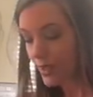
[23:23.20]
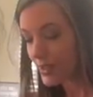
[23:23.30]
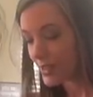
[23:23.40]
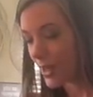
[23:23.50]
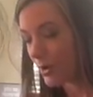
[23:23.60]

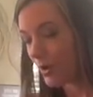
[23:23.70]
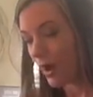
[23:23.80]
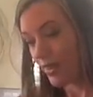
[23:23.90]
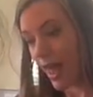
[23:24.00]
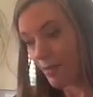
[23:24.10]
So
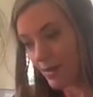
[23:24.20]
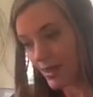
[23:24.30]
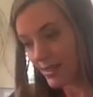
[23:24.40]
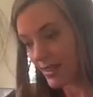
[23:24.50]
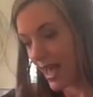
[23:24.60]
that
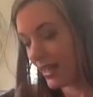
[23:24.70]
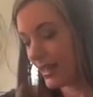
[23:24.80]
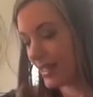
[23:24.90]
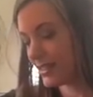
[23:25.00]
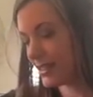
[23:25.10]
being said,
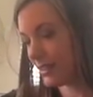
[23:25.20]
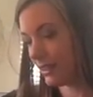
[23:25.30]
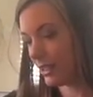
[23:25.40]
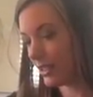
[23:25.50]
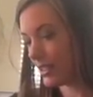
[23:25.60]
let's
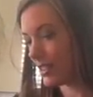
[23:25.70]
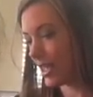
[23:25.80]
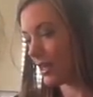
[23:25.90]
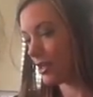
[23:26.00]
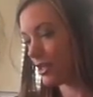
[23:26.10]
look at these
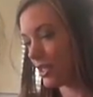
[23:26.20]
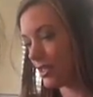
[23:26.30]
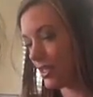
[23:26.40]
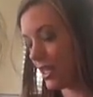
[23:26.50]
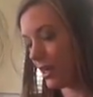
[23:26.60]

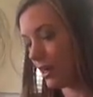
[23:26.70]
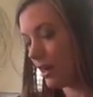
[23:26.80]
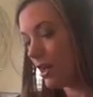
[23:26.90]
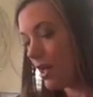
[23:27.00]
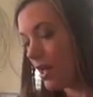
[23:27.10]
energies
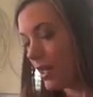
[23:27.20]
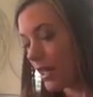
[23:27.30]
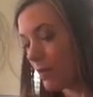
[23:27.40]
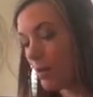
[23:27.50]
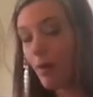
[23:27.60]
here.
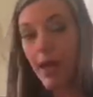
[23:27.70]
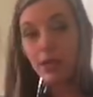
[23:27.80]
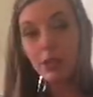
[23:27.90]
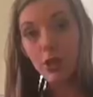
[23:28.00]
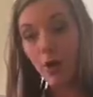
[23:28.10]
Keep in
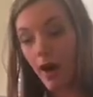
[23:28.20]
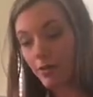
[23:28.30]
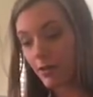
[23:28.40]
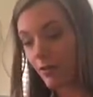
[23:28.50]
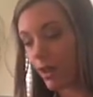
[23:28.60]
mind you don't
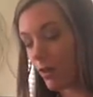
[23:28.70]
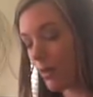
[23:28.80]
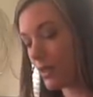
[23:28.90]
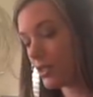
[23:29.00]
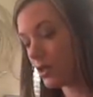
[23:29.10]
have to follow
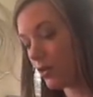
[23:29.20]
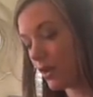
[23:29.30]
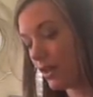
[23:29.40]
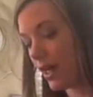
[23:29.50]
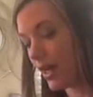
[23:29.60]
my
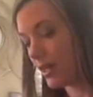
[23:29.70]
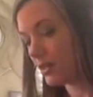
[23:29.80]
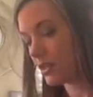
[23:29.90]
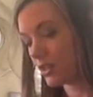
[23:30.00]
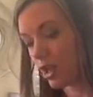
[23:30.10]

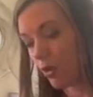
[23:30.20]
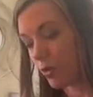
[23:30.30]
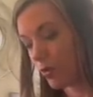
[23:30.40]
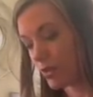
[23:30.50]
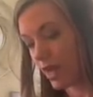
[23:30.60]
storyline, just go
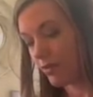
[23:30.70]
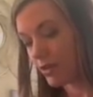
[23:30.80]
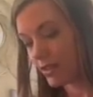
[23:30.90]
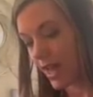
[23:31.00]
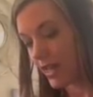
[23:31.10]
with
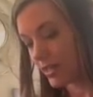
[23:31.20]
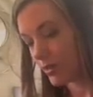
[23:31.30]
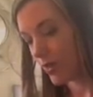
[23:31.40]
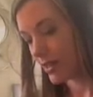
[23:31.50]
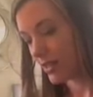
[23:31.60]
whichever side
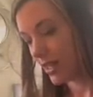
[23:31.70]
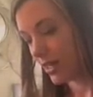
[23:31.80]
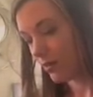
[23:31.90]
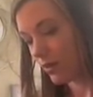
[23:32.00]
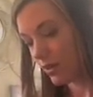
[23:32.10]
is
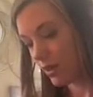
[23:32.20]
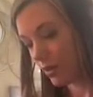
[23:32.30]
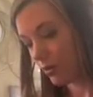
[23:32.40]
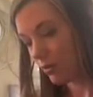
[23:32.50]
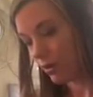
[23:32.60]
resonating with
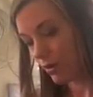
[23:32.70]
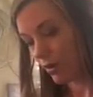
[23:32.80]
you.